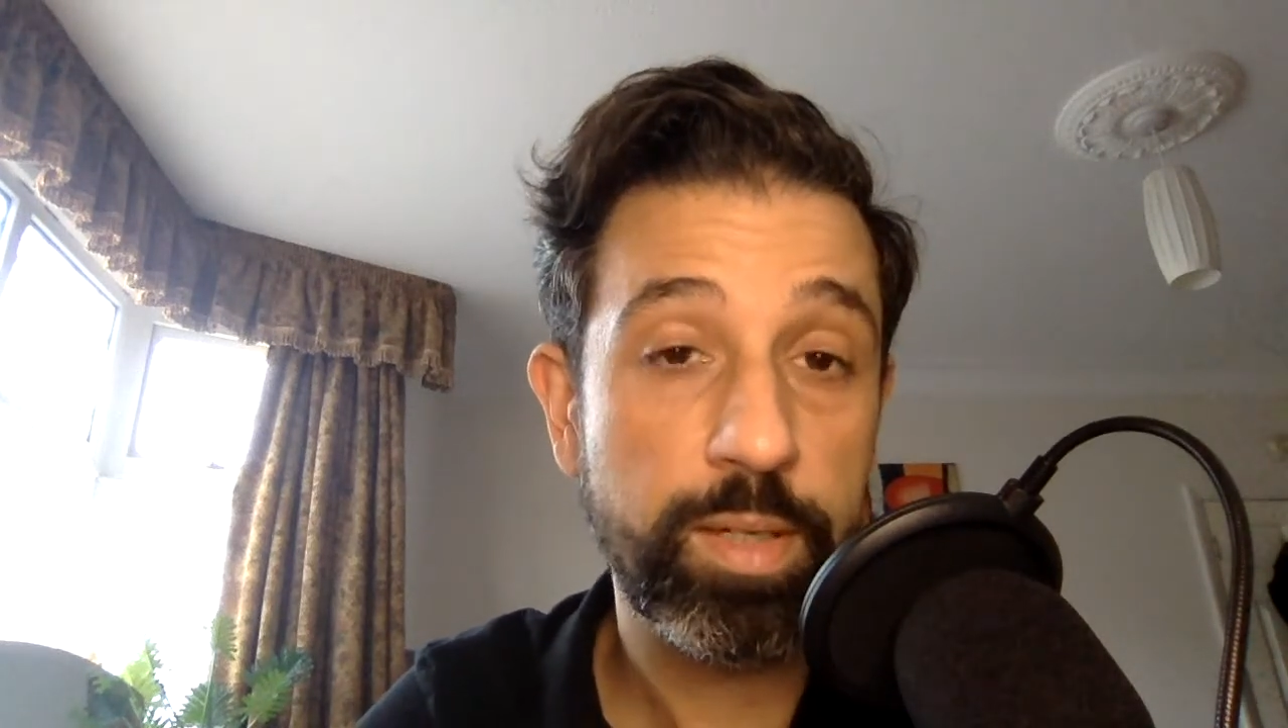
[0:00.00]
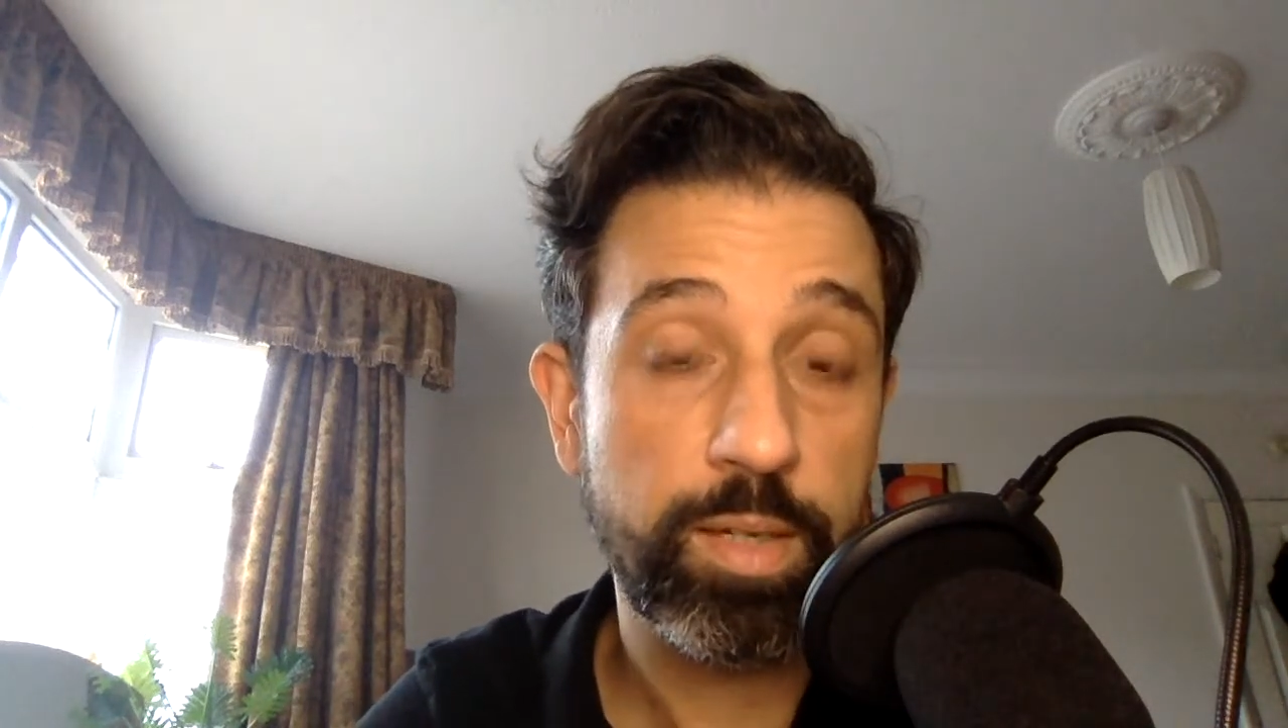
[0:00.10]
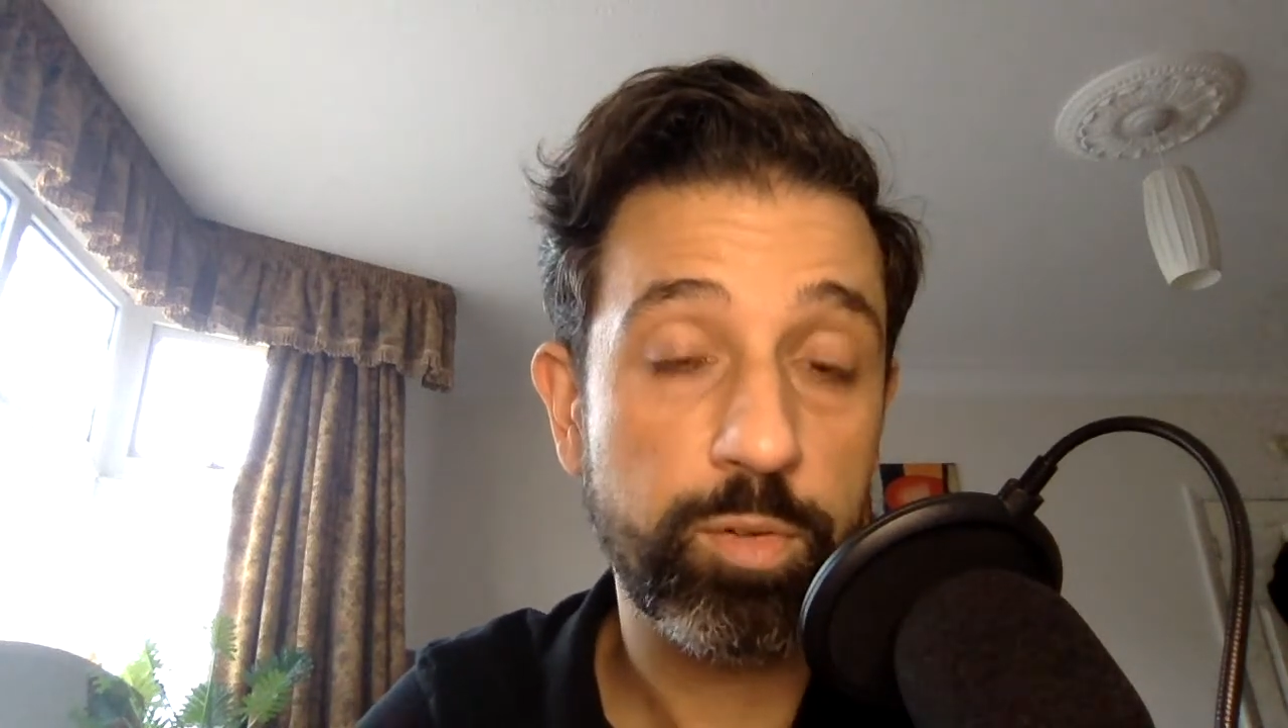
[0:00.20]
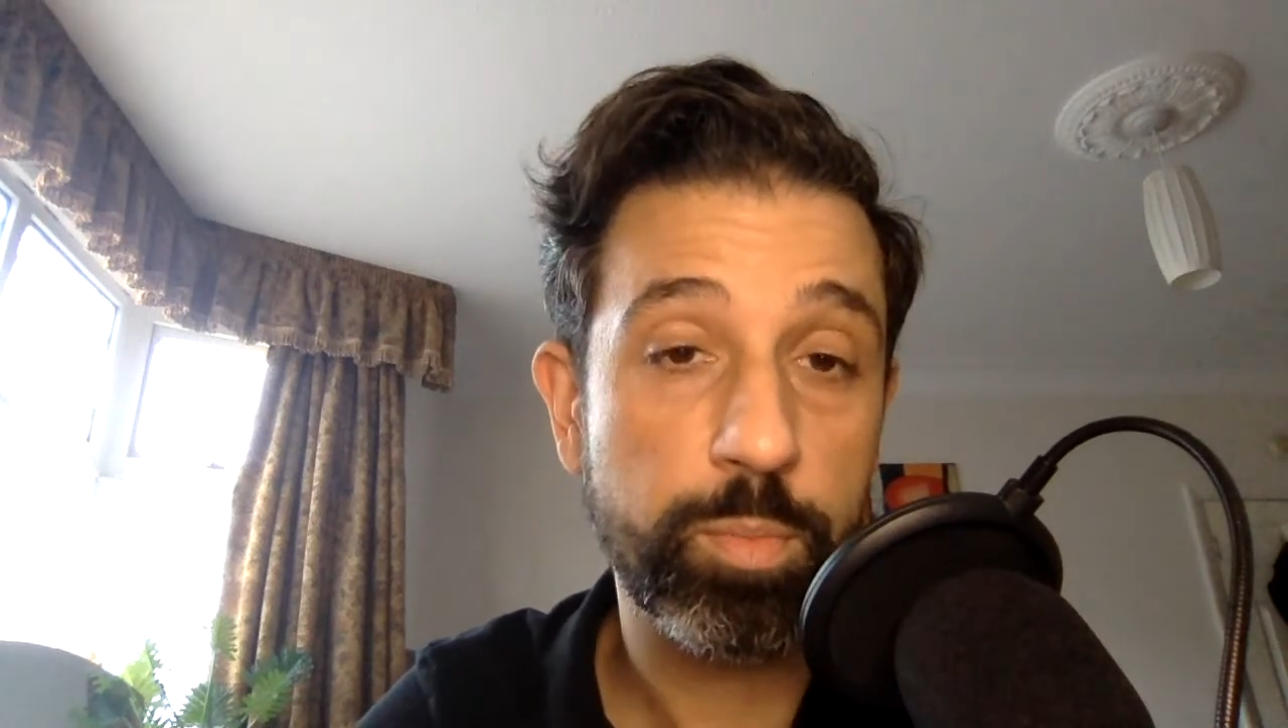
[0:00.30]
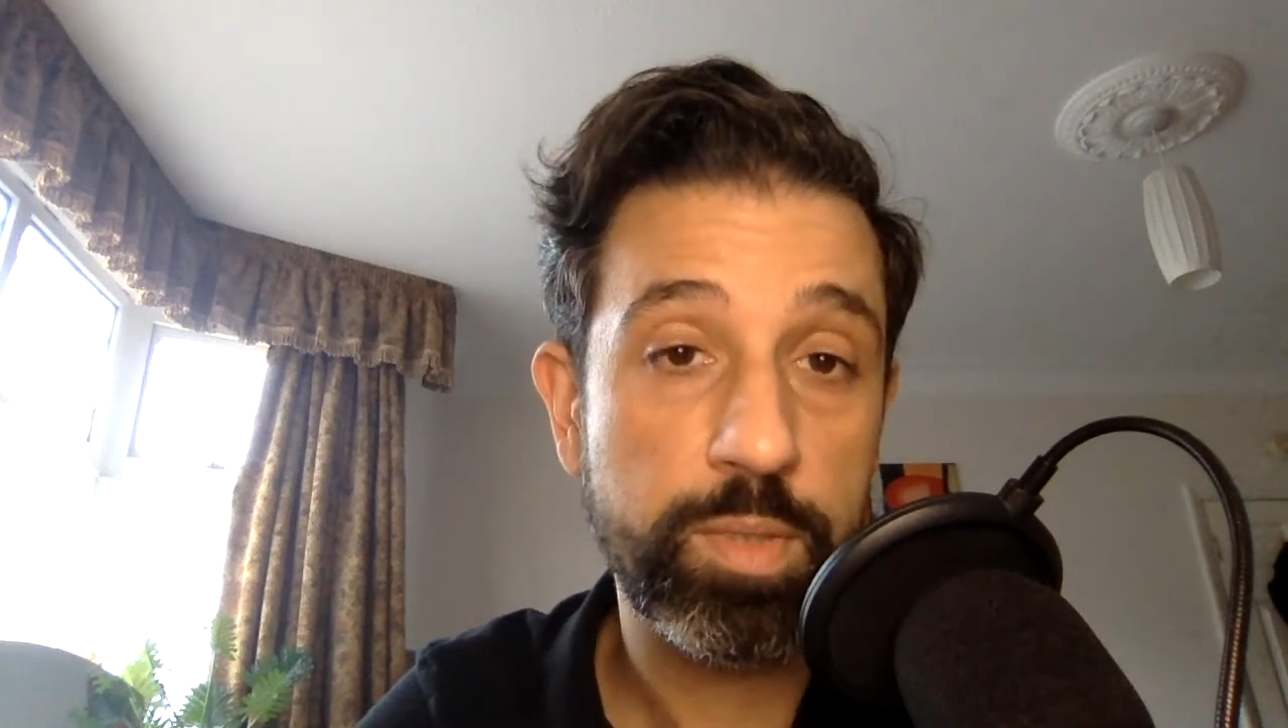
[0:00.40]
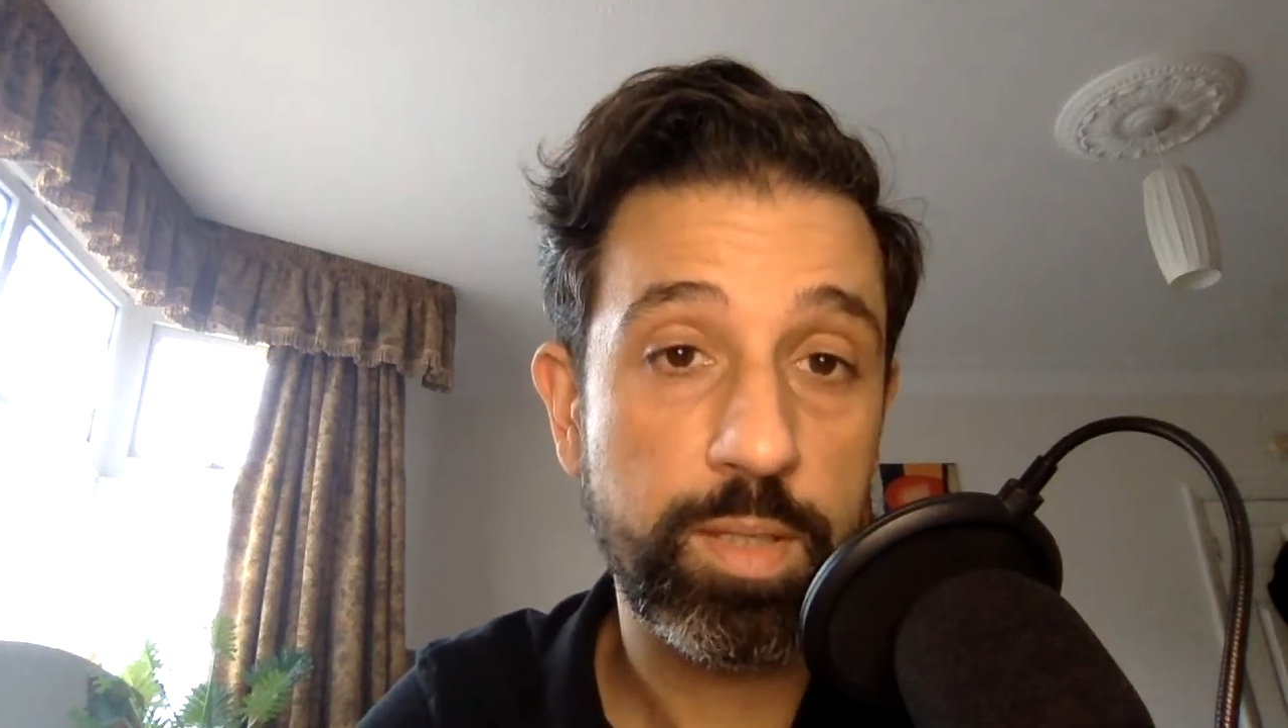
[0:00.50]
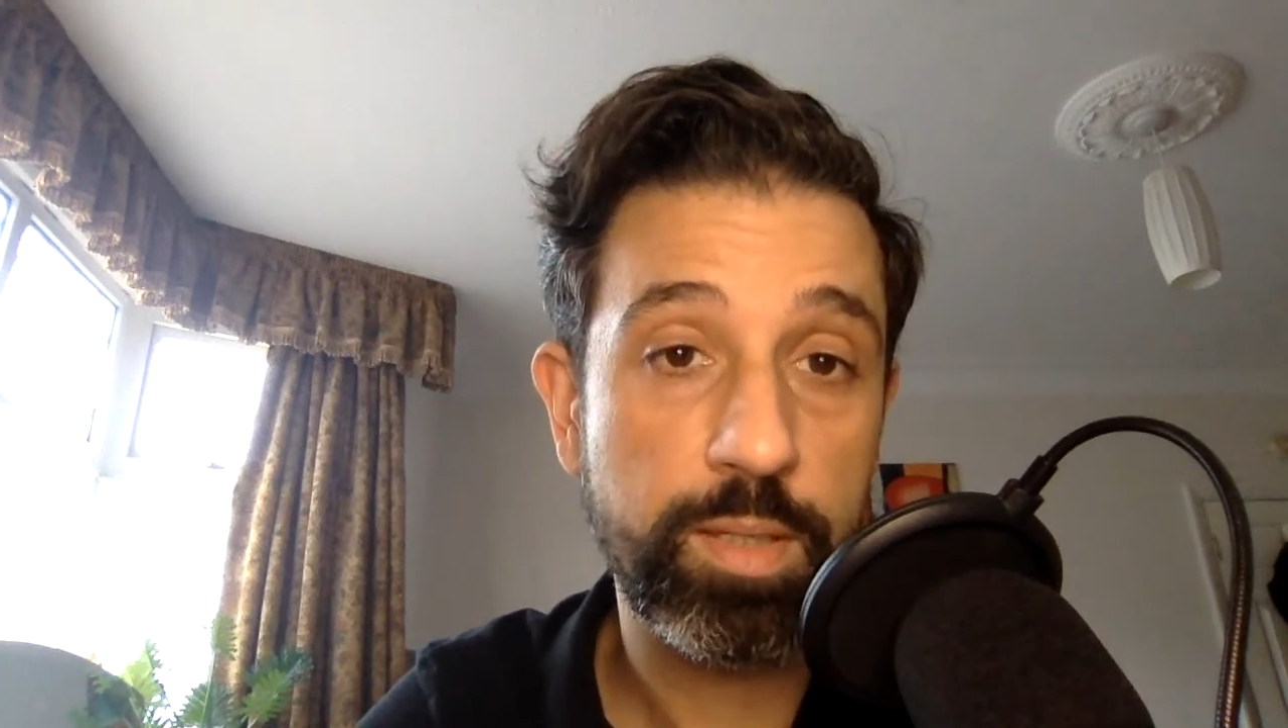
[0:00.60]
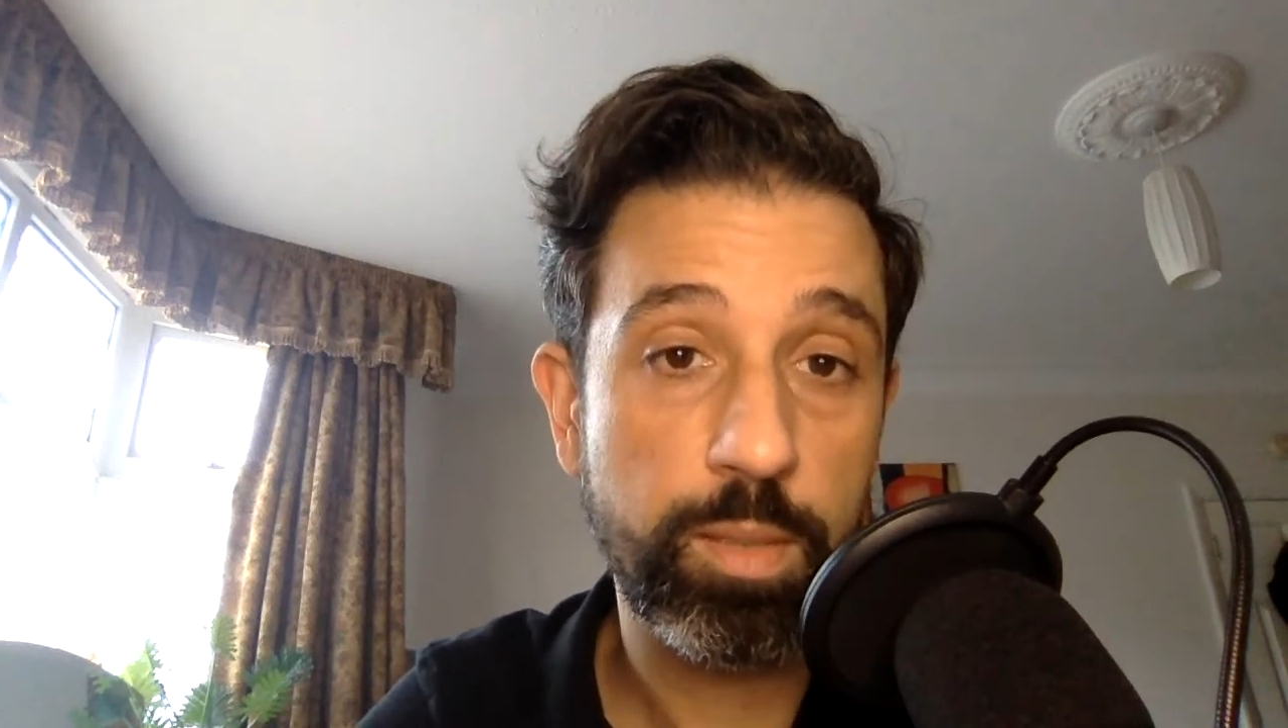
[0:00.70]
100%